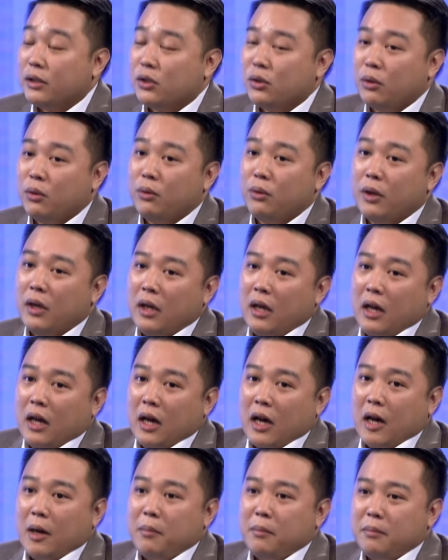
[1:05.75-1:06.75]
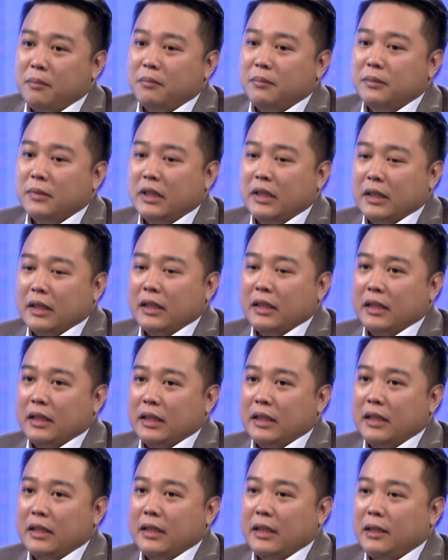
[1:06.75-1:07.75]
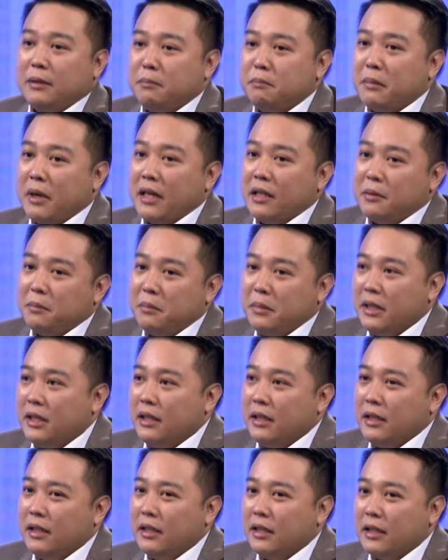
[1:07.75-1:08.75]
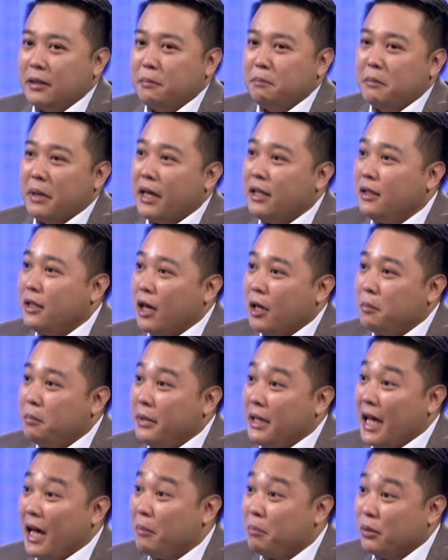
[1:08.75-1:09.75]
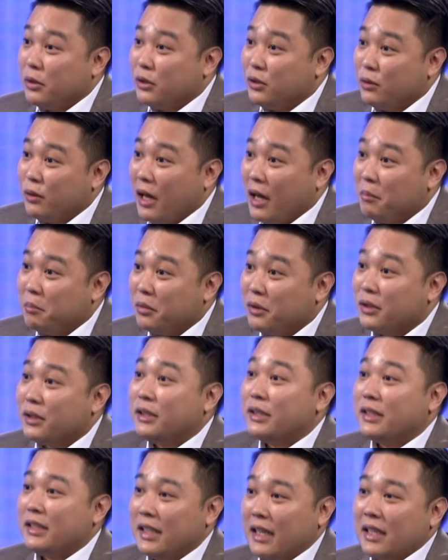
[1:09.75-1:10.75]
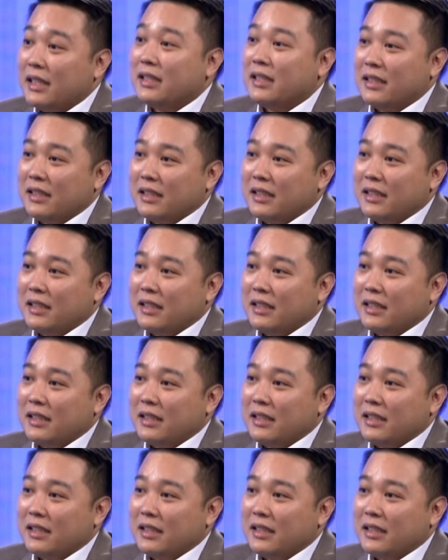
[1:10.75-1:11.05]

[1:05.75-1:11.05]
So um, uh, it, it might be, it might not be apples to apples, yes.